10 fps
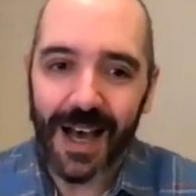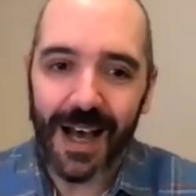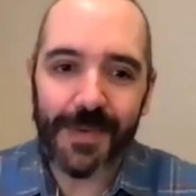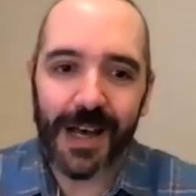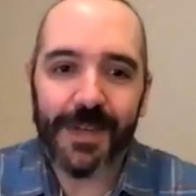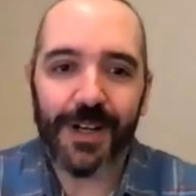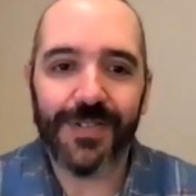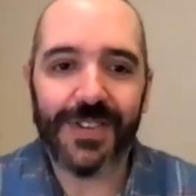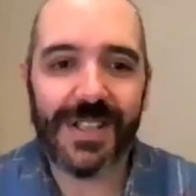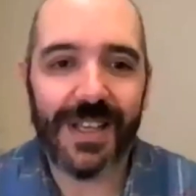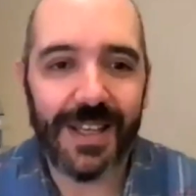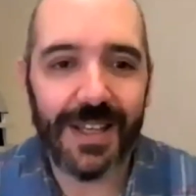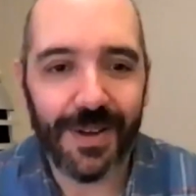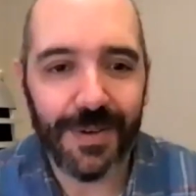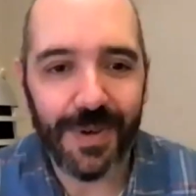I mean, obviously, you
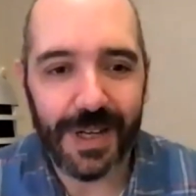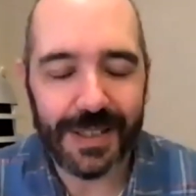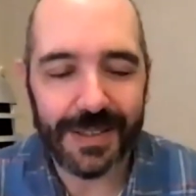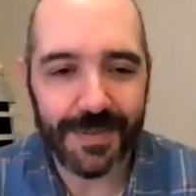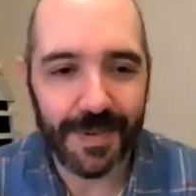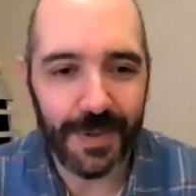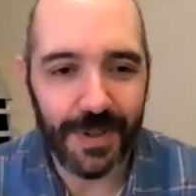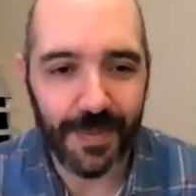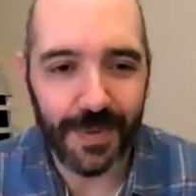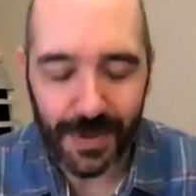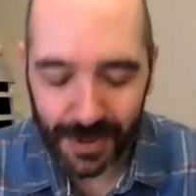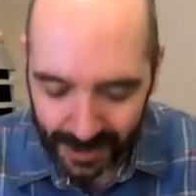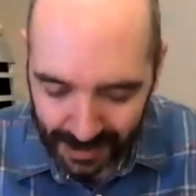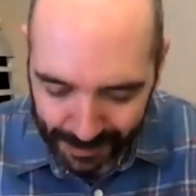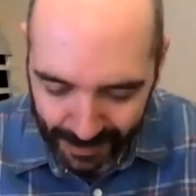know, when you
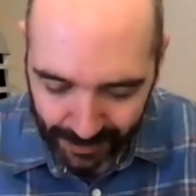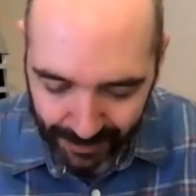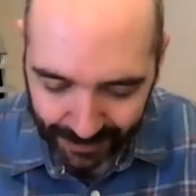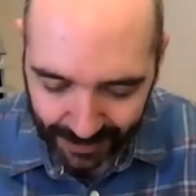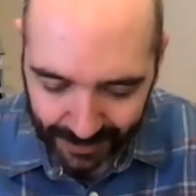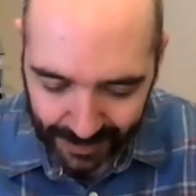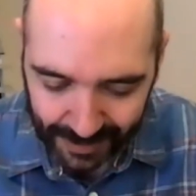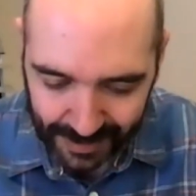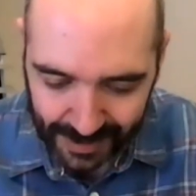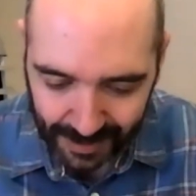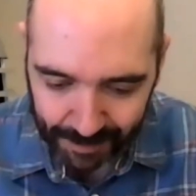think about the fact that